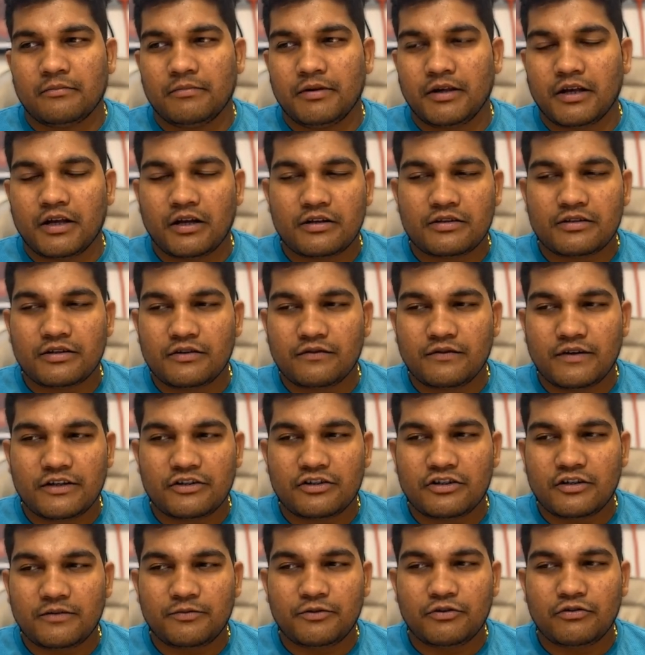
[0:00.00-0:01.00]
Because in
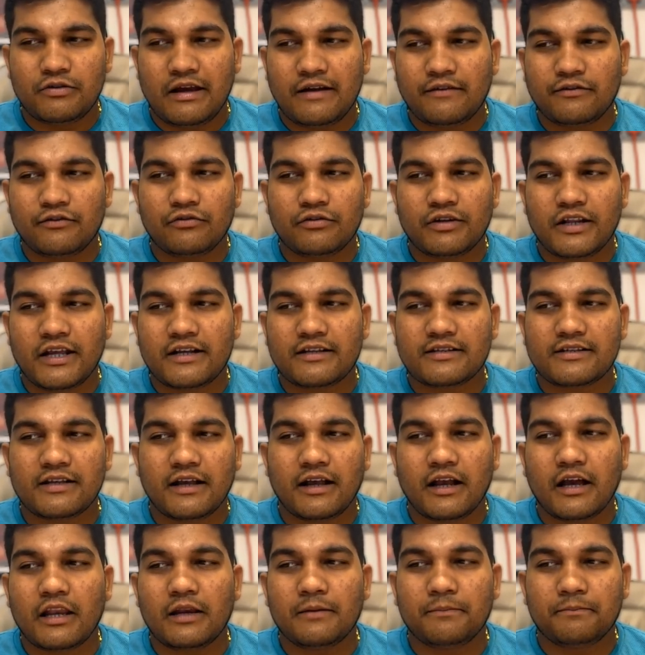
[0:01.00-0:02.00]
worship, you have to take
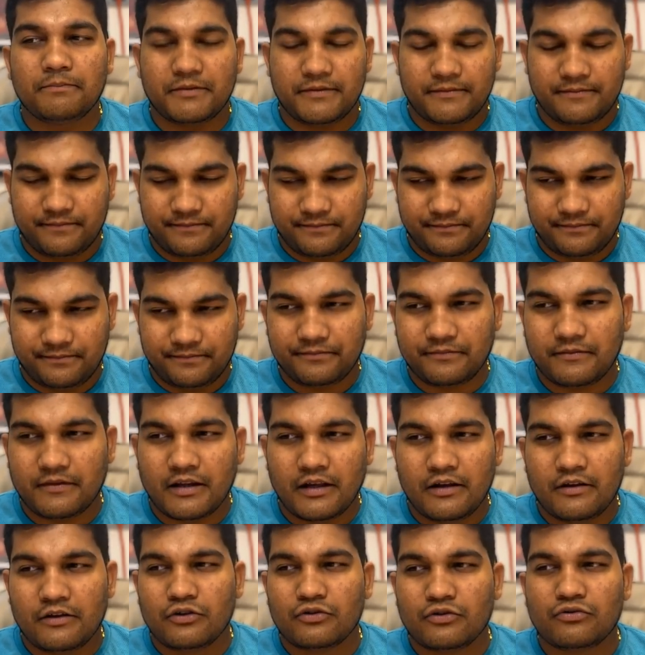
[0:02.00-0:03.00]
sankalp.
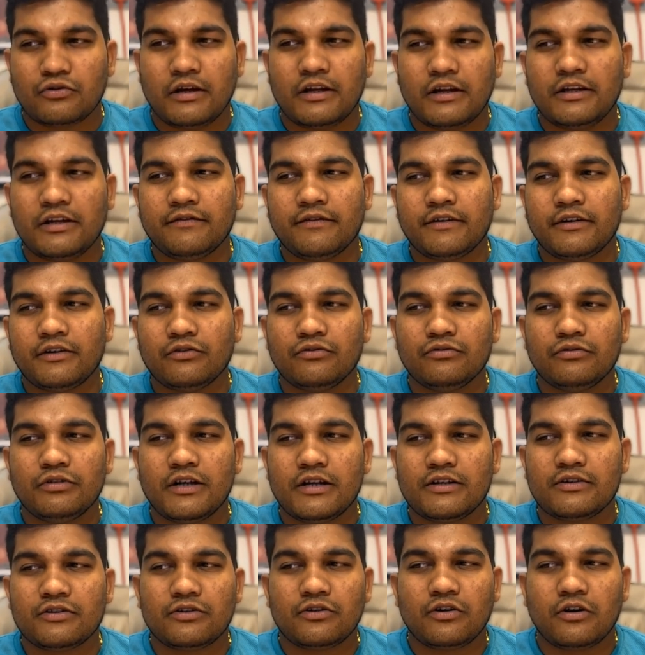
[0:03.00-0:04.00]
So anyone who
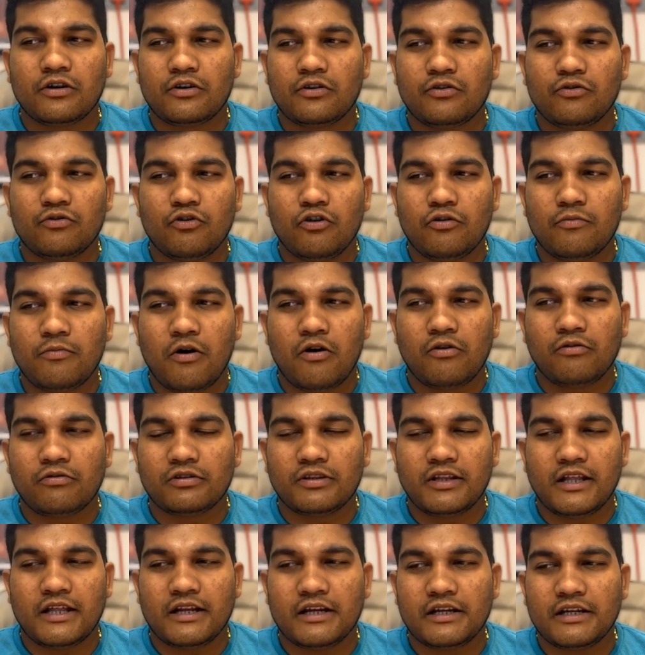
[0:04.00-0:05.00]
does not know
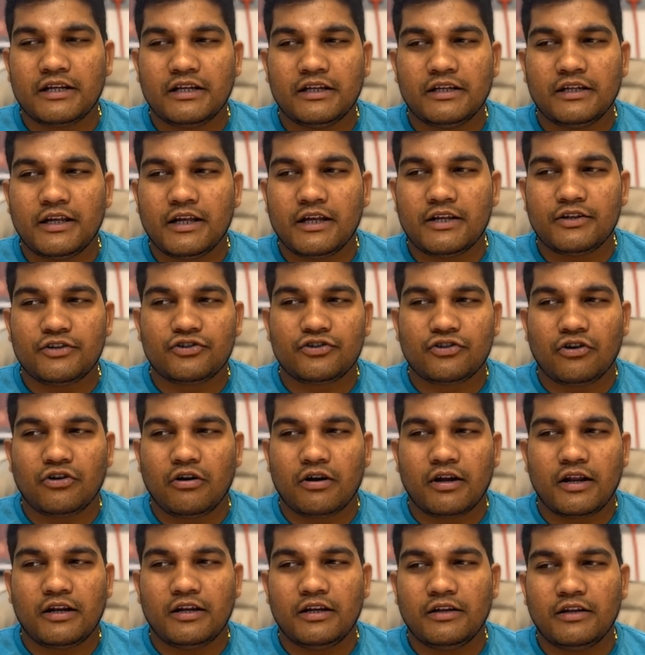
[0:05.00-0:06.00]
about their lineage
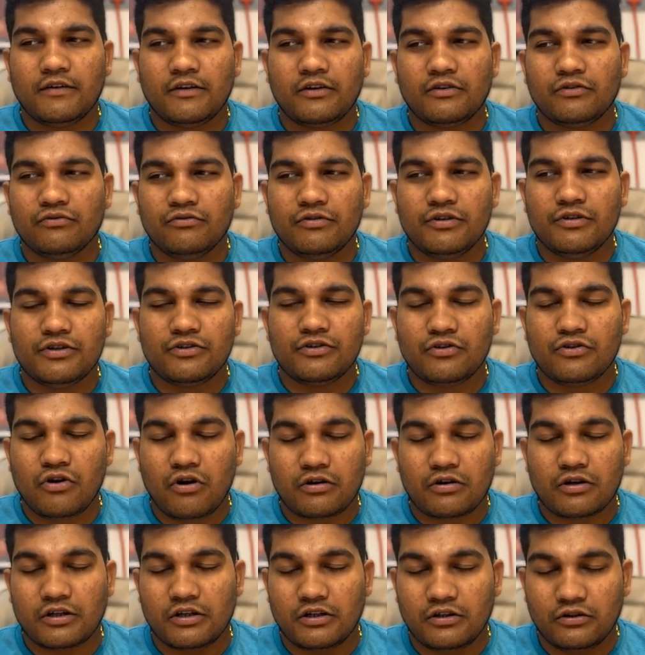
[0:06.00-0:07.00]
or anyone who is
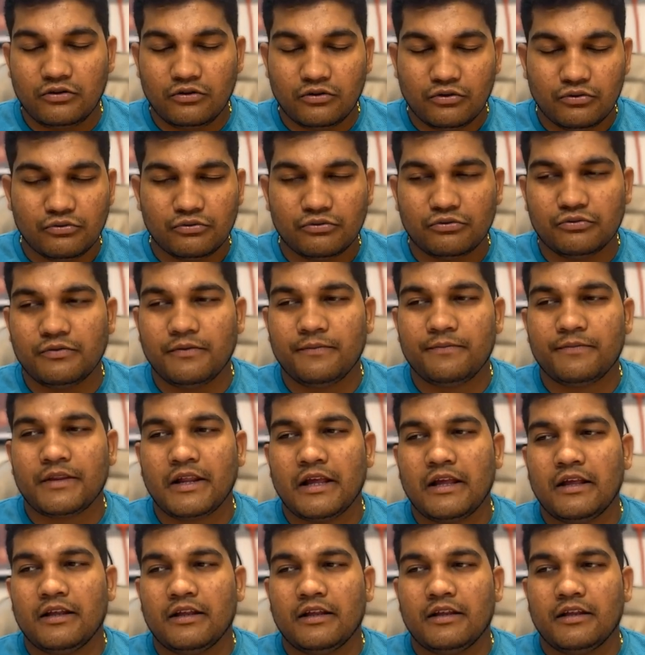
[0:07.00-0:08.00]
not Hindu,
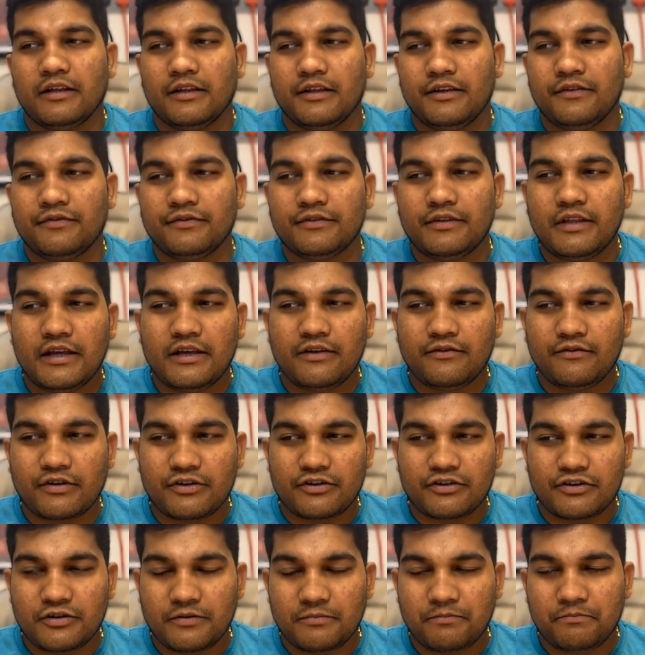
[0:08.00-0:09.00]
if they
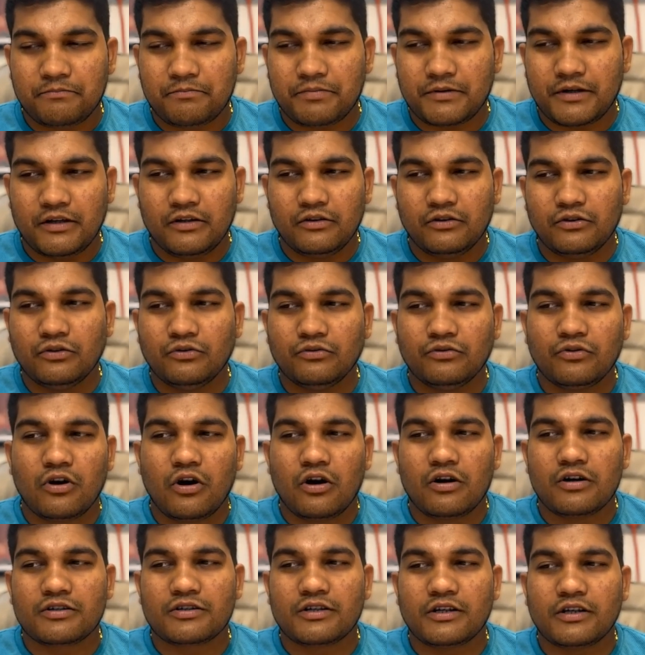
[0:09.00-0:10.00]
worship Hindu
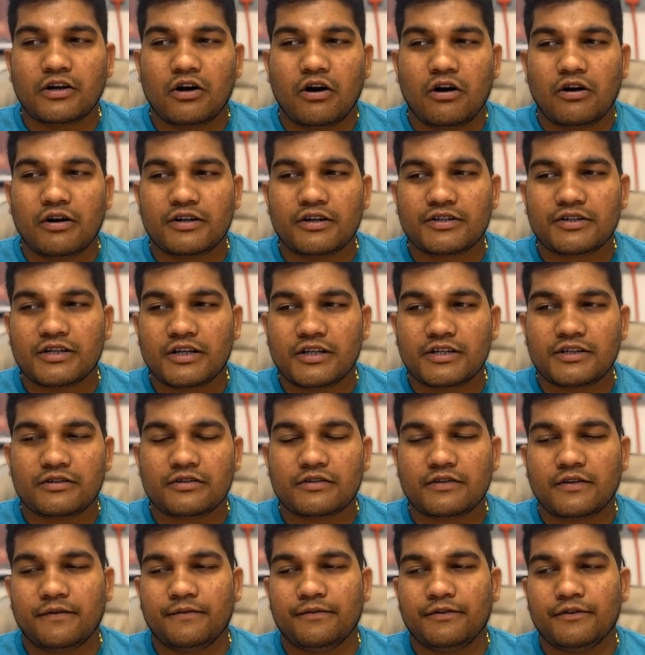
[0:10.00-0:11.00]
gods and
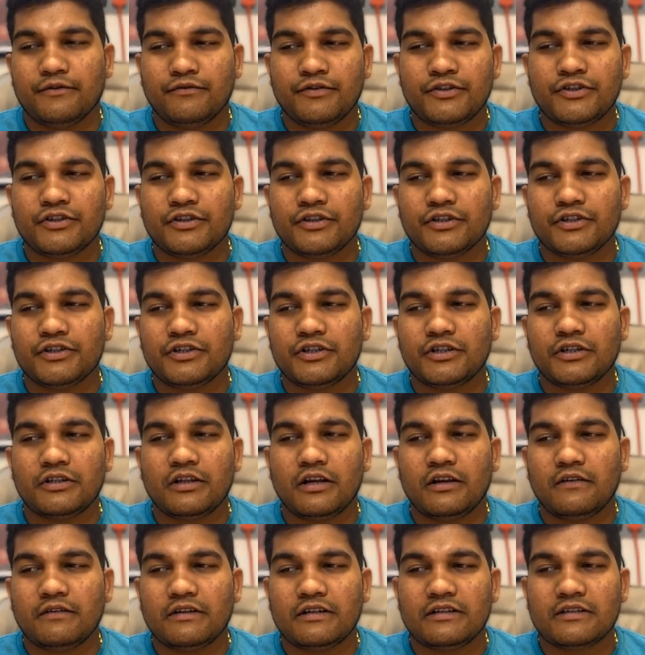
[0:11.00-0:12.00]
goddesses, which Rishi
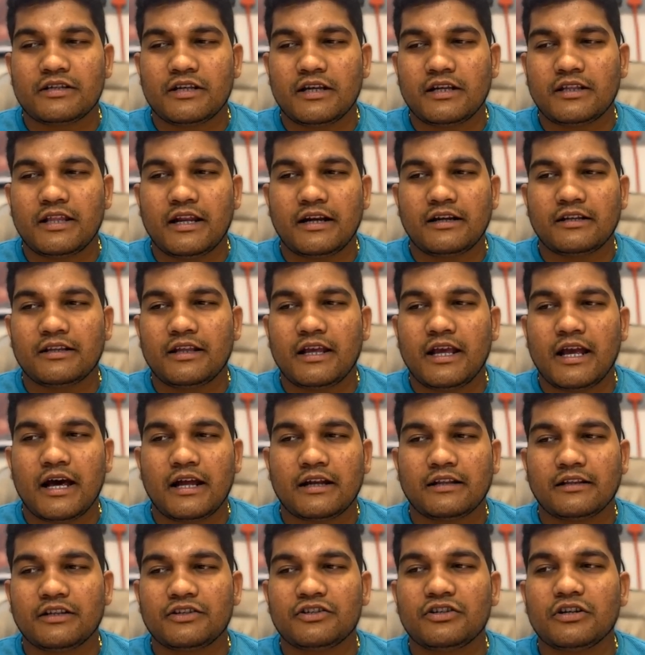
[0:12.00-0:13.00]
they will say that they
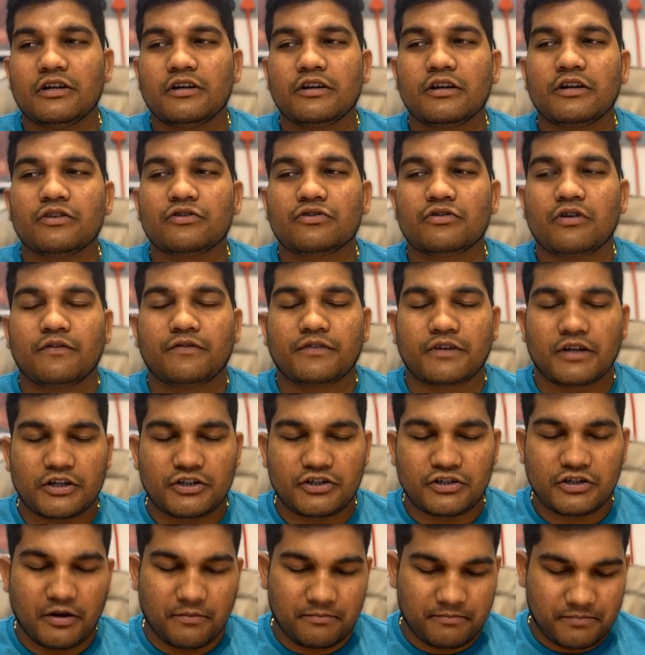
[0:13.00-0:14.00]
are the children of
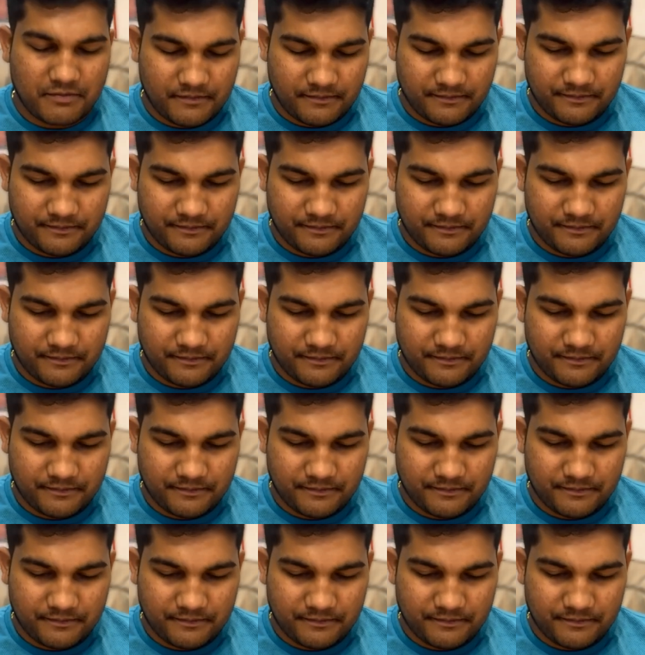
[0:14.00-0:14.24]
Kashyap.